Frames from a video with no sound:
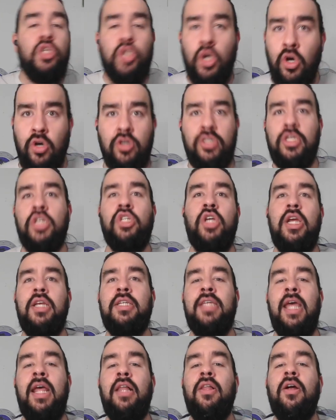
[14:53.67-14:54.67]
turns to Shane
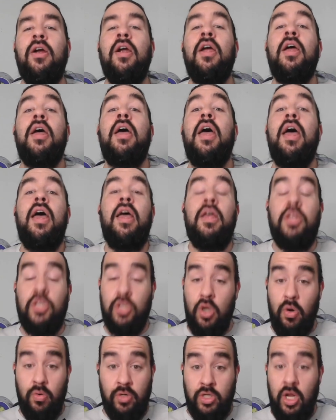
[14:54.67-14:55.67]
Taylor.
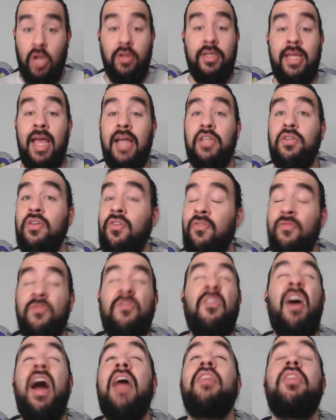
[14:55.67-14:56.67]
So Dalton Castle has
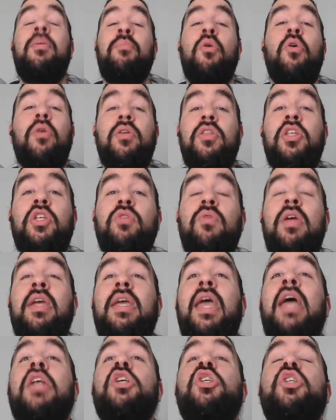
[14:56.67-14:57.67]
finally broken the streak,
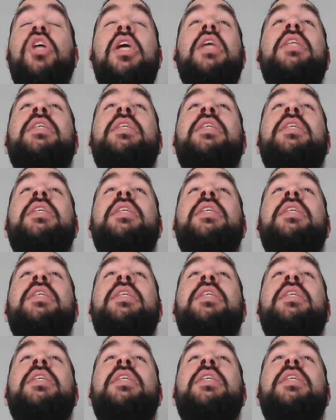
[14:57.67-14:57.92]
and Shane